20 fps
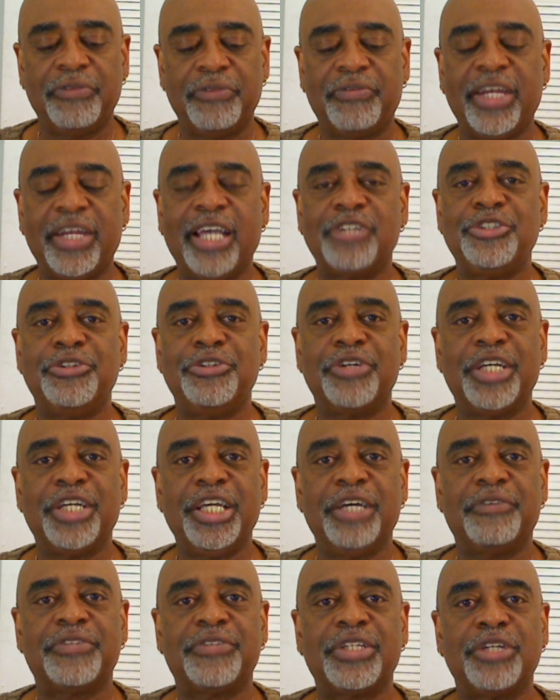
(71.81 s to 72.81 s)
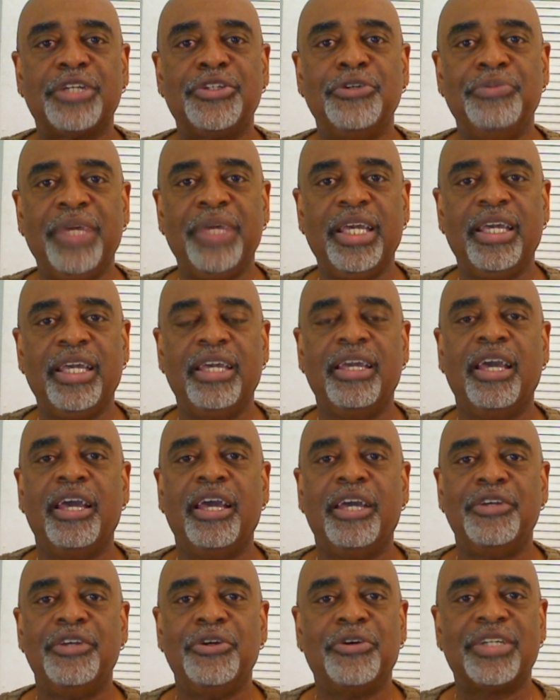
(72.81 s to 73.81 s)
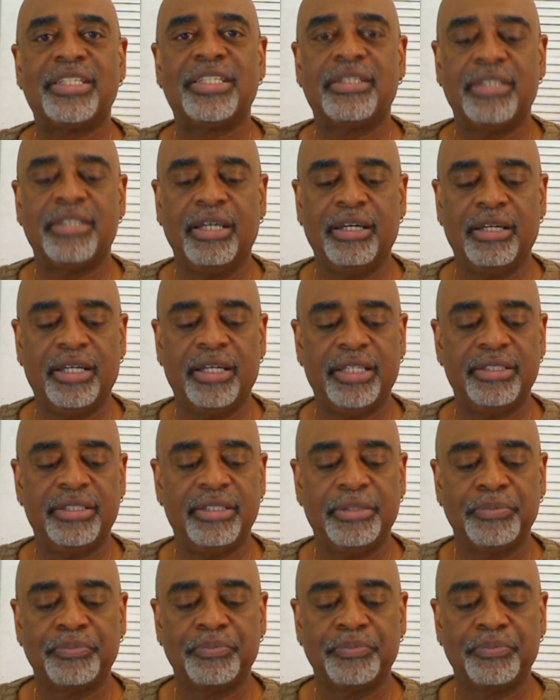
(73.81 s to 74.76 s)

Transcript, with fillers: reflects your gifts to me, your son.